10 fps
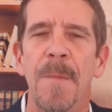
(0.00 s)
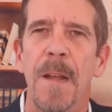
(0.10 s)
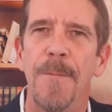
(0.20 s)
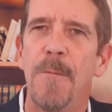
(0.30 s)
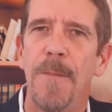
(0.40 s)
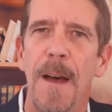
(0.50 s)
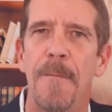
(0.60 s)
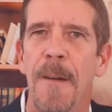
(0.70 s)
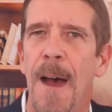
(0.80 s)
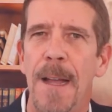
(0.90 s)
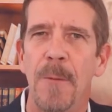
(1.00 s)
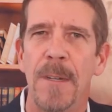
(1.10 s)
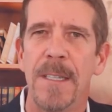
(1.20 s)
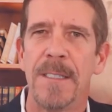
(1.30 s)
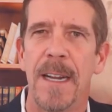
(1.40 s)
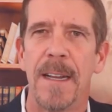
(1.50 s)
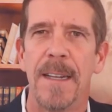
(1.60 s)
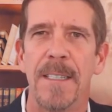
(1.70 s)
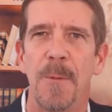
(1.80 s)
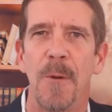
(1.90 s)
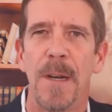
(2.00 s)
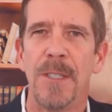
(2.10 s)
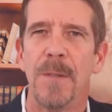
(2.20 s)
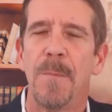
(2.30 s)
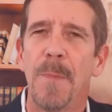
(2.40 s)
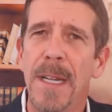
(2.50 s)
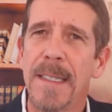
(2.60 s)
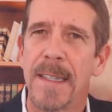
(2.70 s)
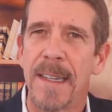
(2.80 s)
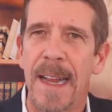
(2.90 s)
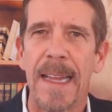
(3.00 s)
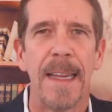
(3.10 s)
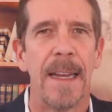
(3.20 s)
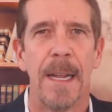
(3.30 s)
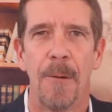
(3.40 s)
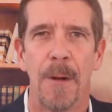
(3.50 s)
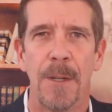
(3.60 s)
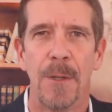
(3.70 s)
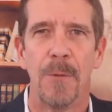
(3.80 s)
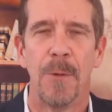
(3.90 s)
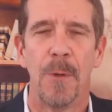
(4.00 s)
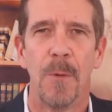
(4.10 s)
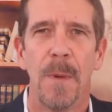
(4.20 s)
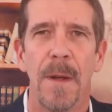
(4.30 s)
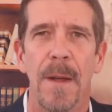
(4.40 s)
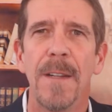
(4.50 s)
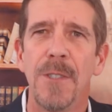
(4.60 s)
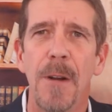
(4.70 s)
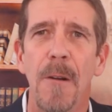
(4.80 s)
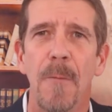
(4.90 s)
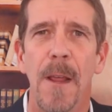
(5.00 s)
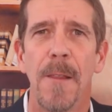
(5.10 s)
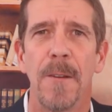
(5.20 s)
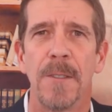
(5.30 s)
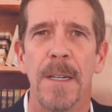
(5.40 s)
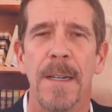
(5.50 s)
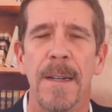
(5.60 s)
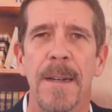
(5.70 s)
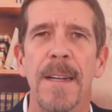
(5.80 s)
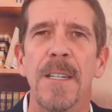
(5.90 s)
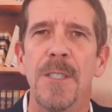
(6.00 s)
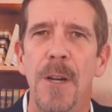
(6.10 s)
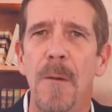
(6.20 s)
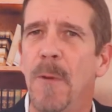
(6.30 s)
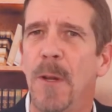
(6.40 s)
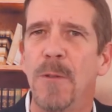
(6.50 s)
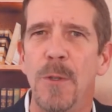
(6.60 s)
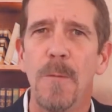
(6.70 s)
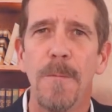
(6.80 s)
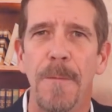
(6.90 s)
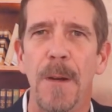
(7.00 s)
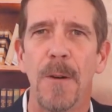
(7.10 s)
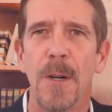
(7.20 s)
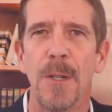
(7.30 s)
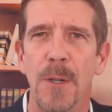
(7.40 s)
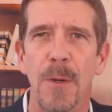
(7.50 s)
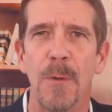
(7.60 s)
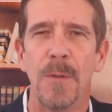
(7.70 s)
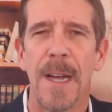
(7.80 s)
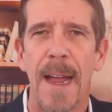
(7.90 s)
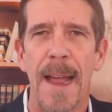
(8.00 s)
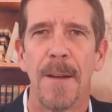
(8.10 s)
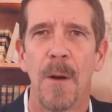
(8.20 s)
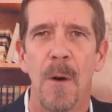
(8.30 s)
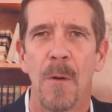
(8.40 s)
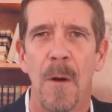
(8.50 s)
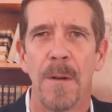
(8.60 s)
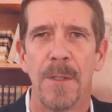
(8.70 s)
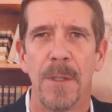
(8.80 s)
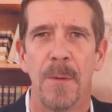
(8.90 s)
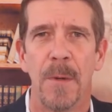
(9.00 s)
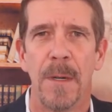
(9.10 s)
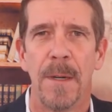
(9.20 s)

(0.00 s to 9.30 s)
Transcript: If you found value in this daily inspiration, please like it here on YouTube and share it with others. Share it with those you feel could use a hand to hold on to.